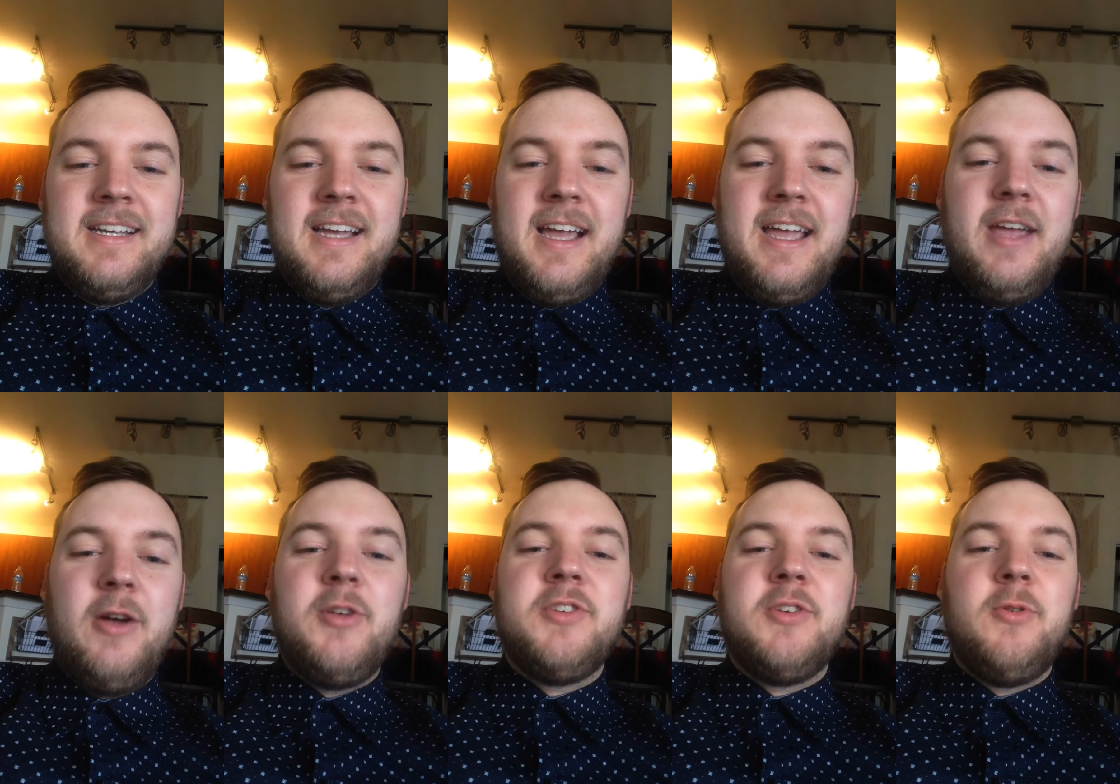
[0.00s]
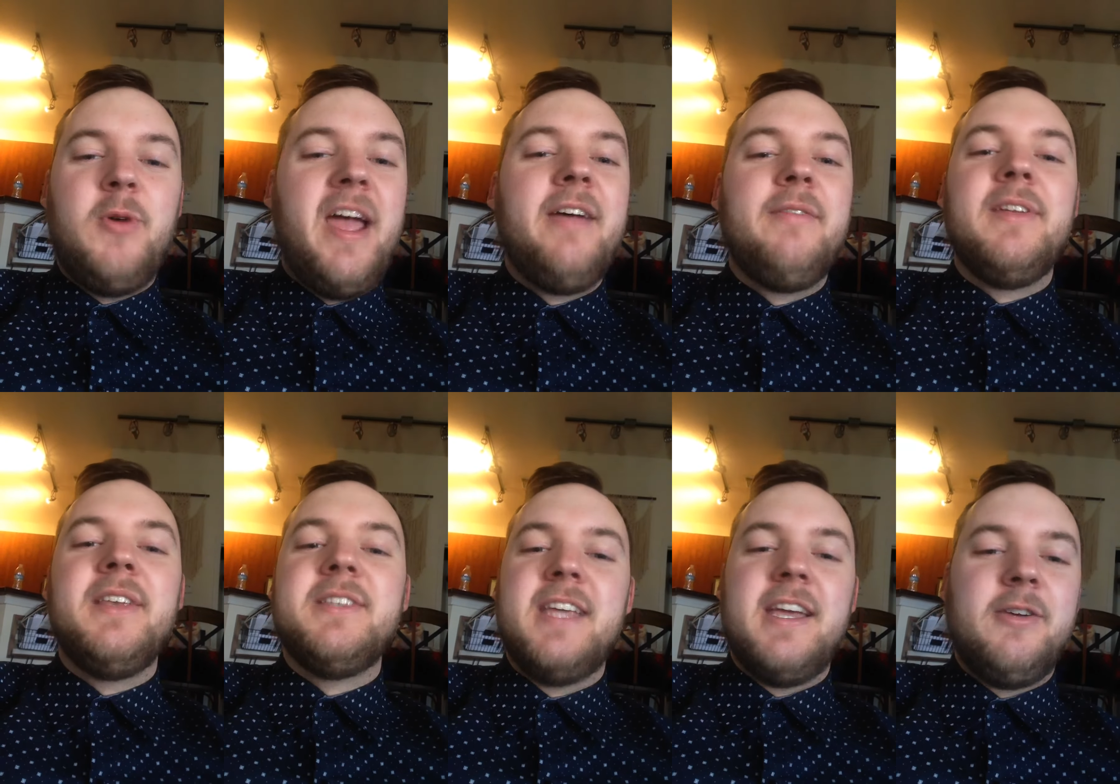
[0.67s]
I also have
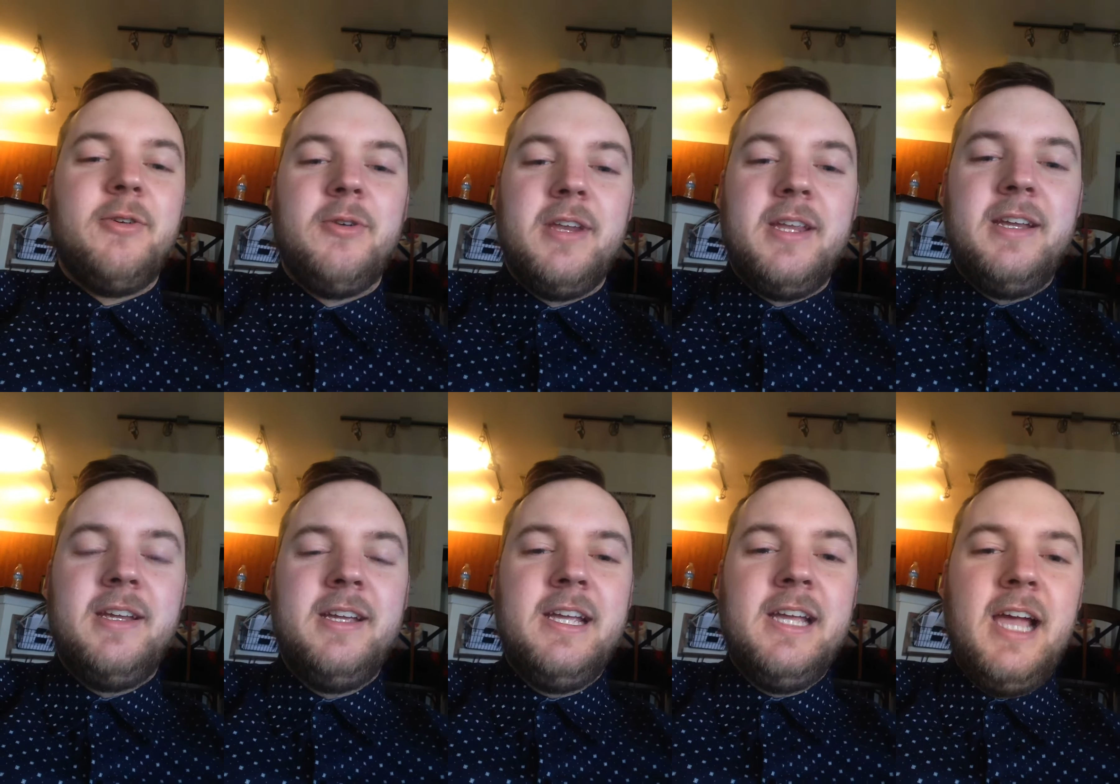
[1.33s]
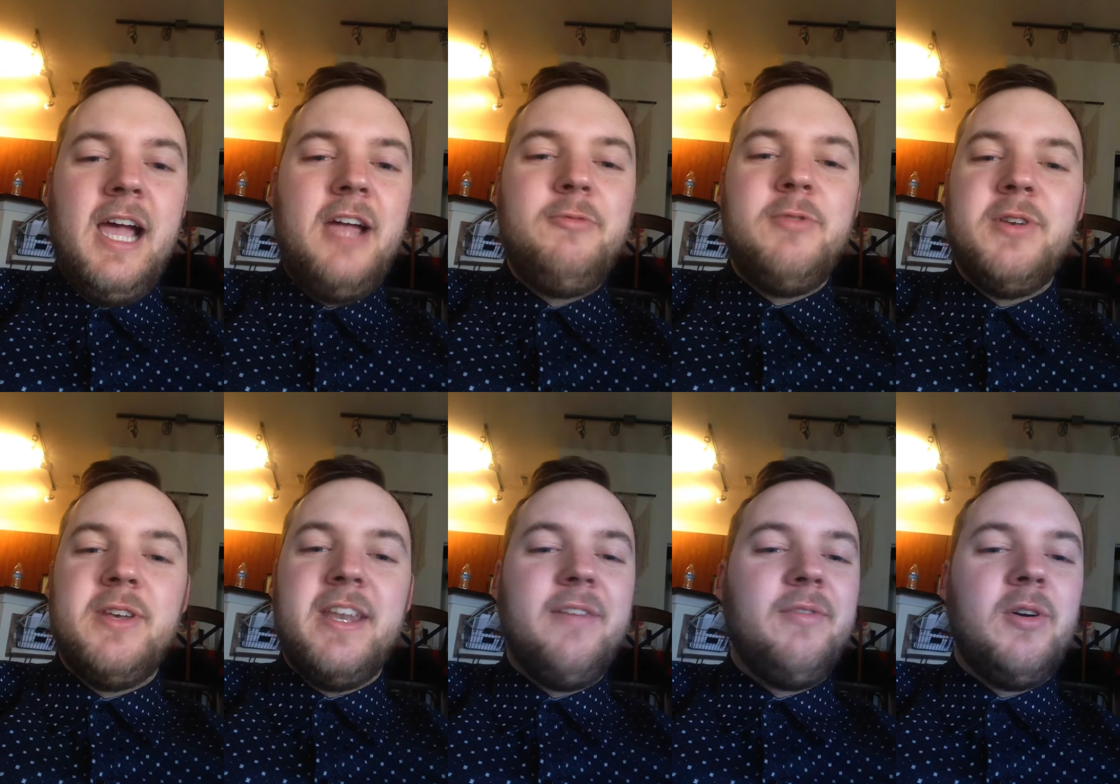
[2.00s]
integrity. I would
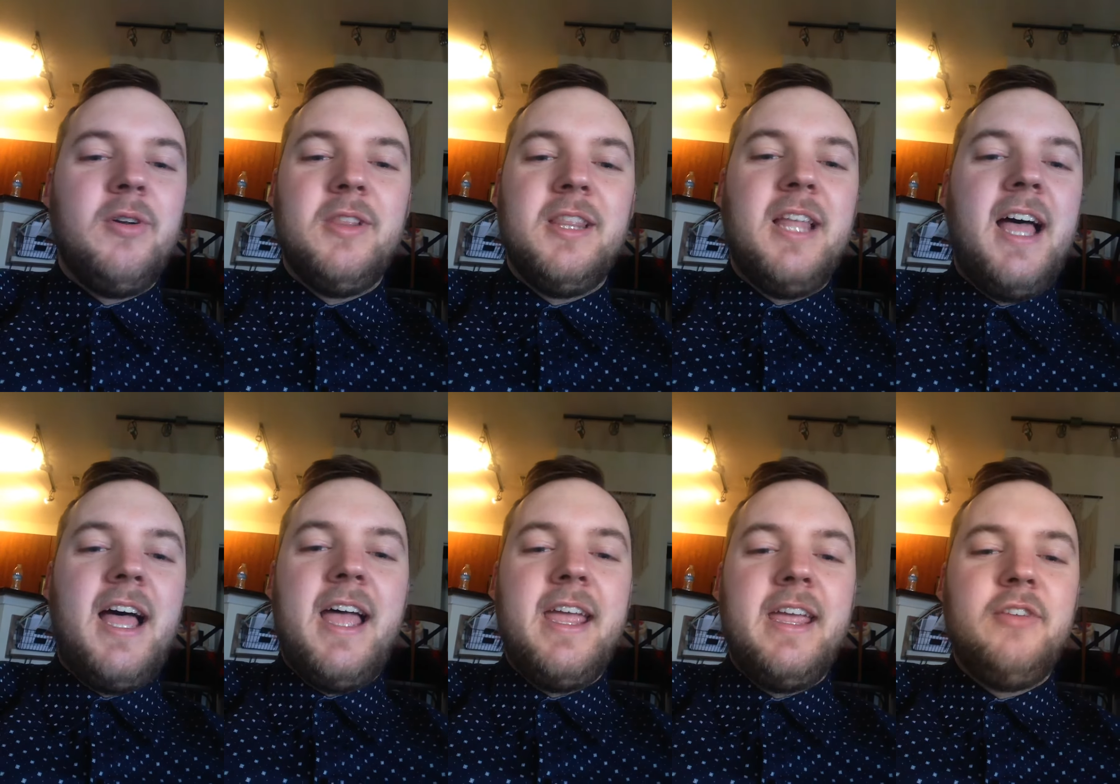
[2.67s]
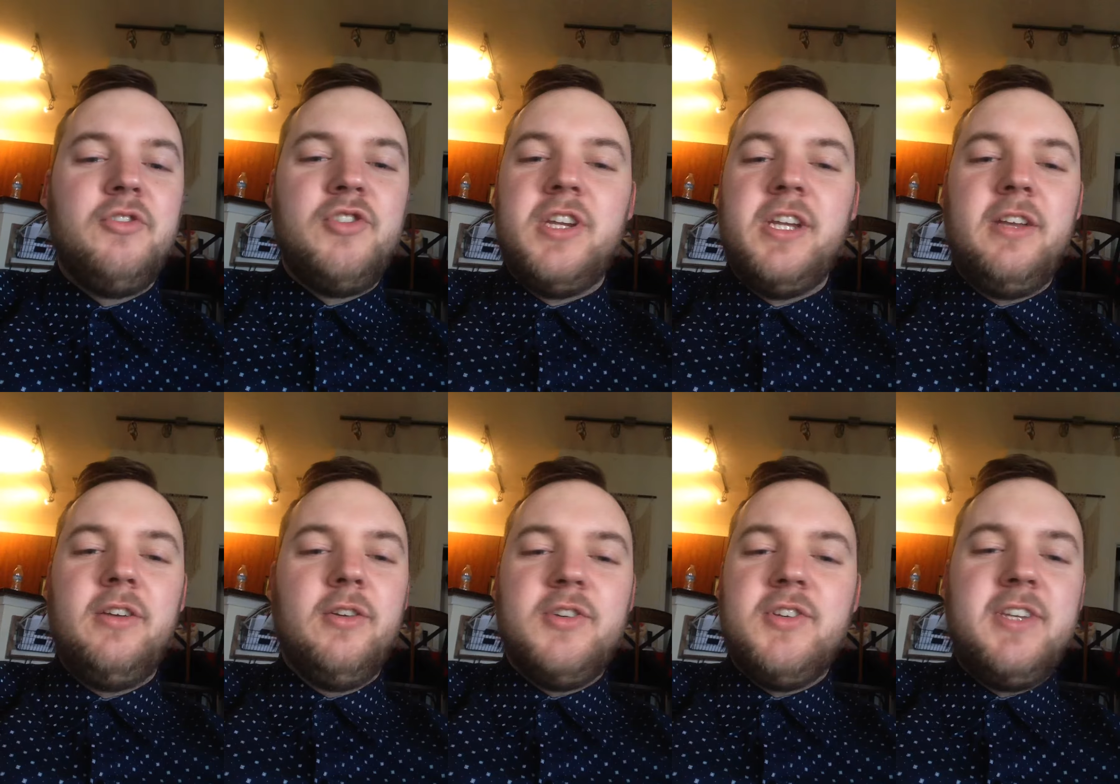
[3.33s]
never lie, cheat,
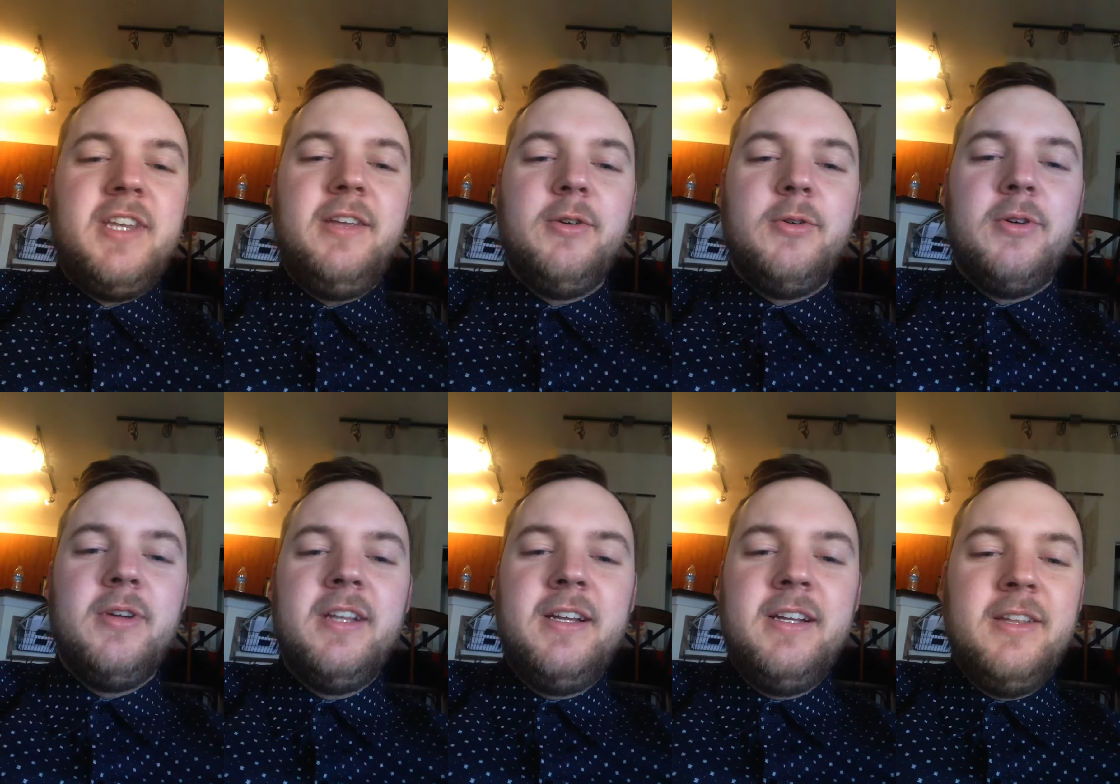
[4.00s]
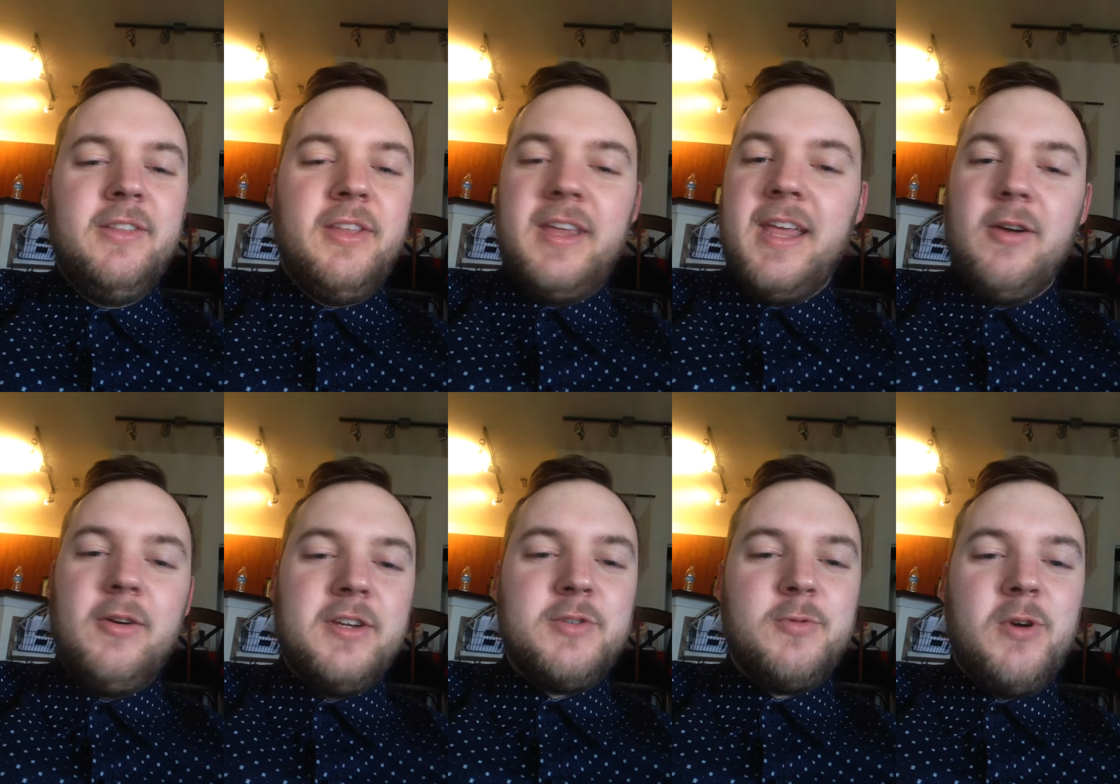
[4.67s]
or steal the
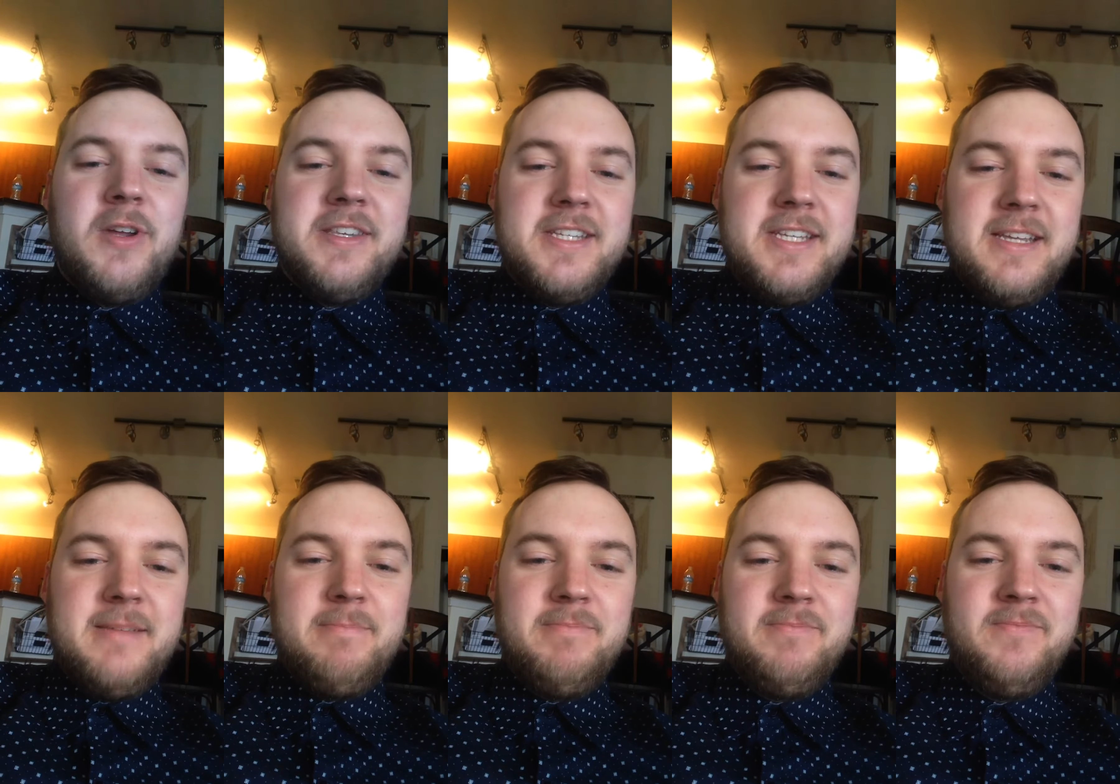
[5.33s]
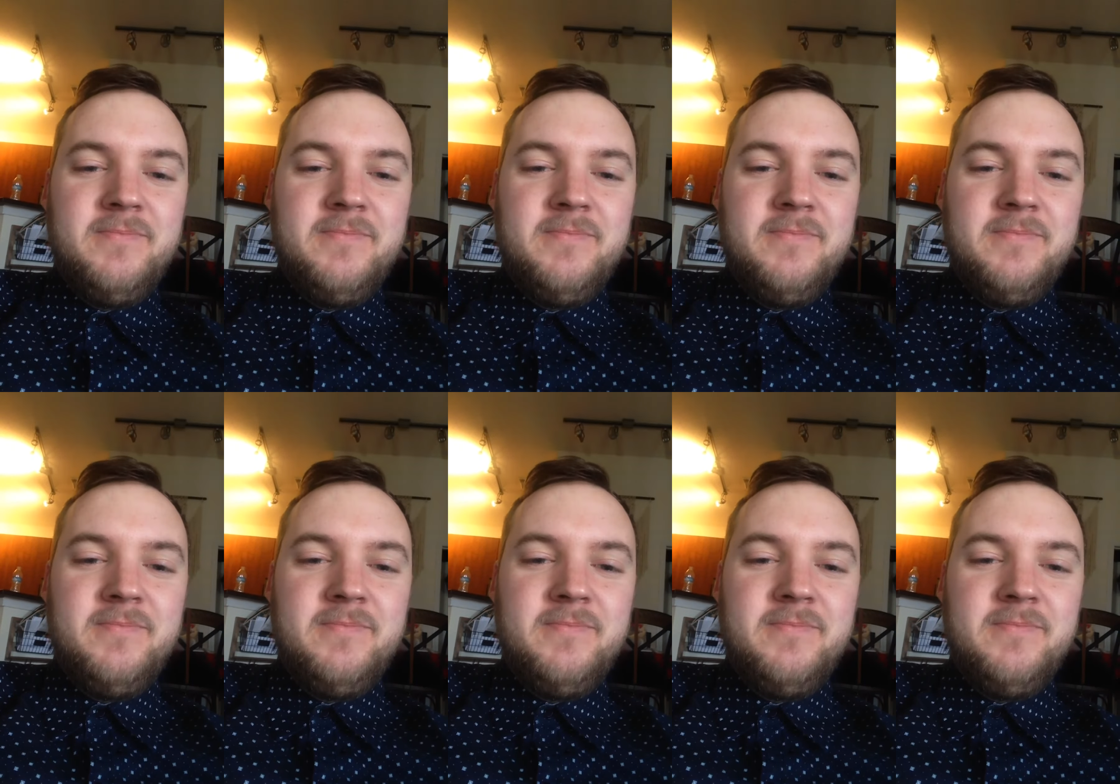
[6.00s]
Gary Swann team.